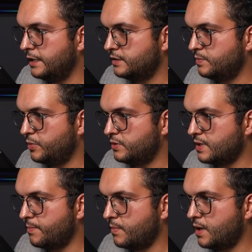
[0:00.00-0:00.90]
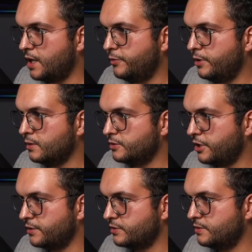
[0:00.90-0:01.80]
let's put some Unreal
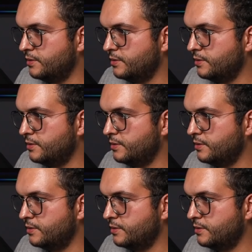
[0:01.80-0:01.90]
chairs